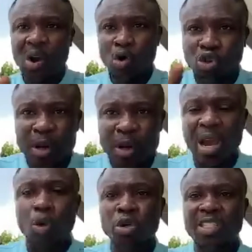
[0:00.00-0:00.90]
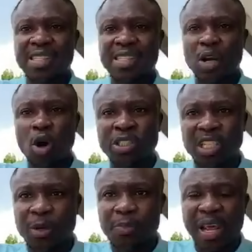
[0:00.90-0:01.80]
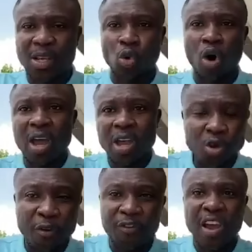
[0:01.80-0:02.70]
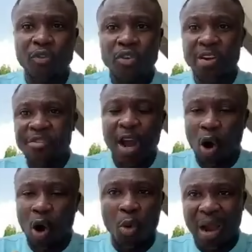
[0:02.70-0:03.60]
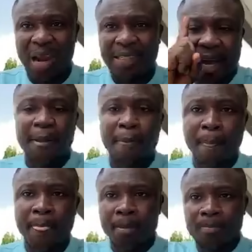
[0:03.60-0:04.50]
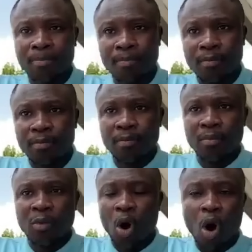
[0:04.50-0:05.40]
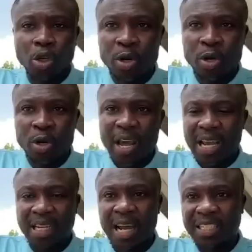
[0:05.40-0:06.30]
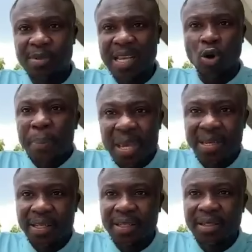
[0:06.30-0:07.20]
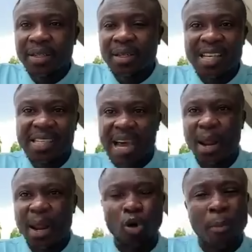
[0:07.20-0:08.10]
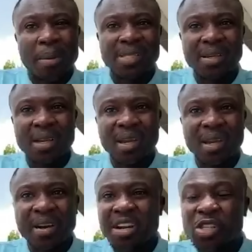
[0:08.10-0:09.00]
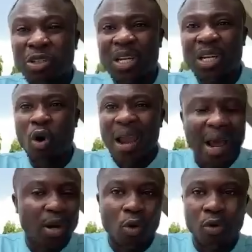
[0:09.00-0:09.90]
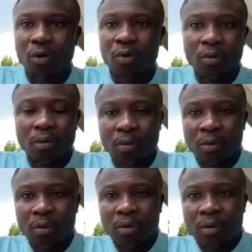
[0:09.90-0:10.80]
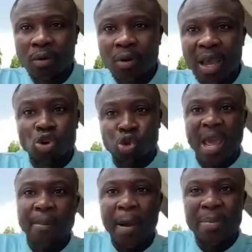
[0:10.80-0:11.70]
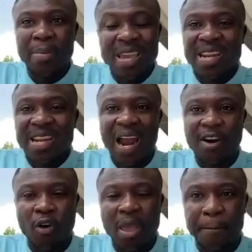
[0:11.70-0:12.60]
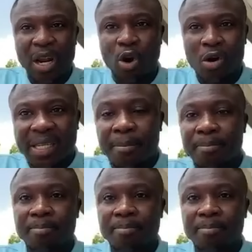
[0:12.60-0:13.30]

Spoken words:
Unto me, Pia, which is now multi players or youth level, and Pia or Mukada. All junior national teams are not paid. These are the problems. Chris Hughton on kind of home. And also never been in Ghana for a long term.